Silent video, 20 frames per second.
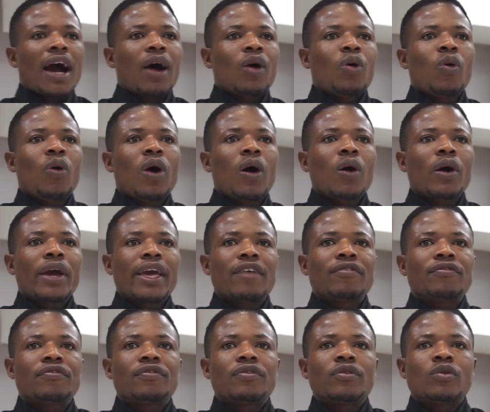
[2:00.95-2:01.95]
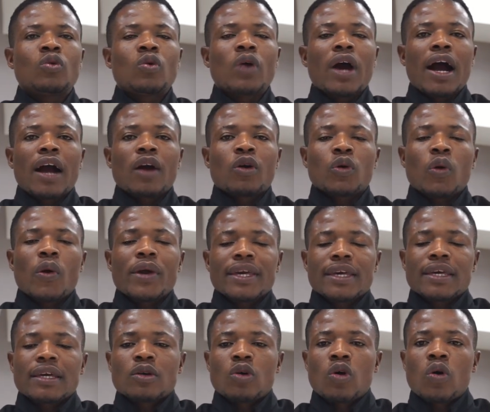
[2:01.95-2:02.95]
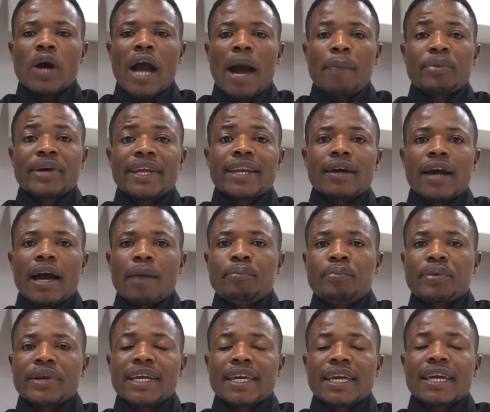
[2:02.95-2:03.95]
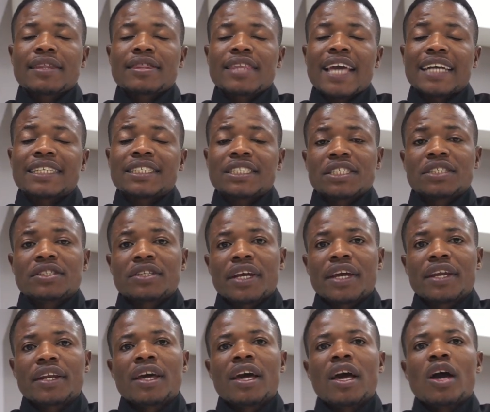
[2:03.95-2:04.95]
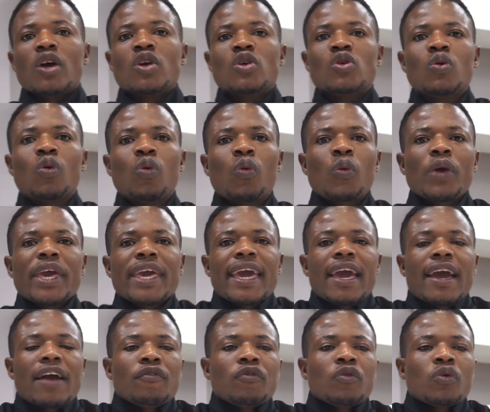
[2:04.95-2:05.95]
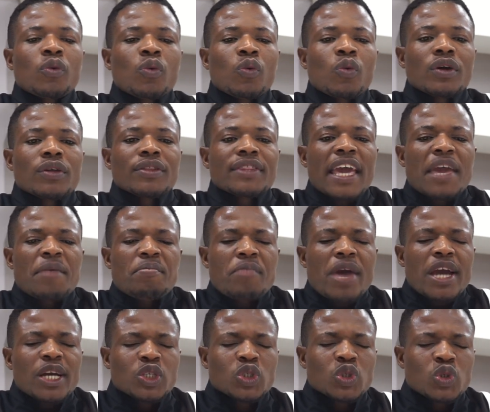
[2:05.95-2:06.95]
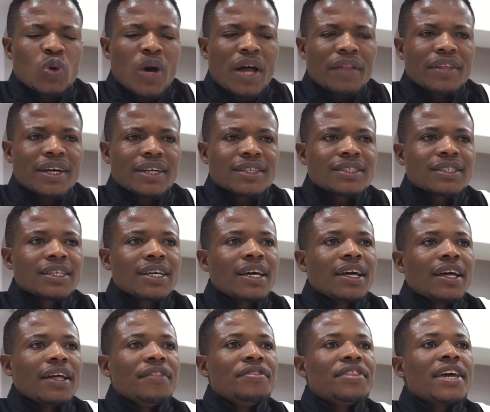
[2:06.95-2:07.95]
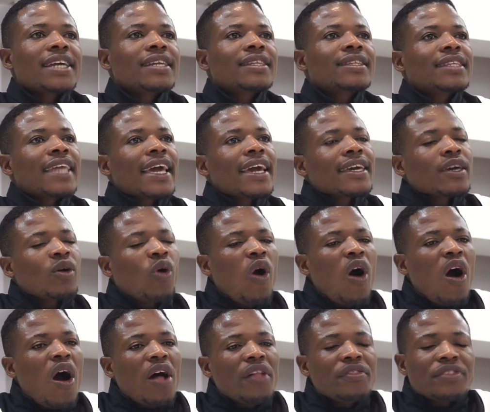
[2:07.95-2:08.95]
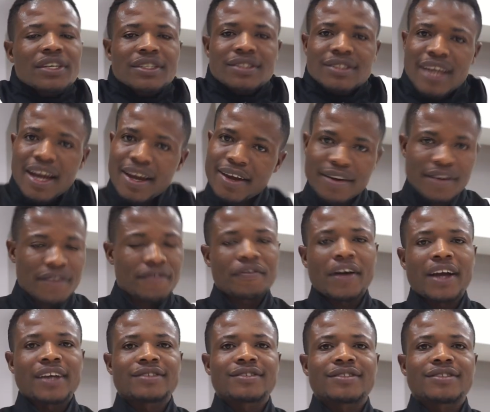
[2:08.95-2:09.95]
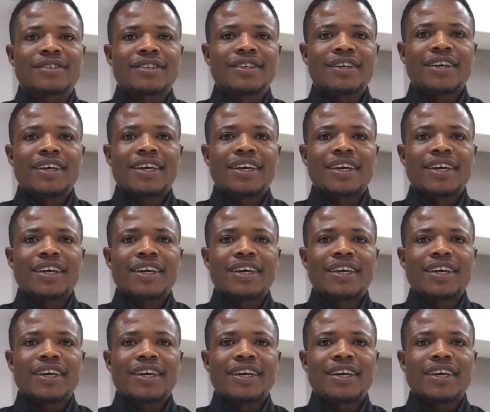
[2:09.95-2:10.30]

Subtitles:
who are bringing their children, they make sure that they take all the sacrifice.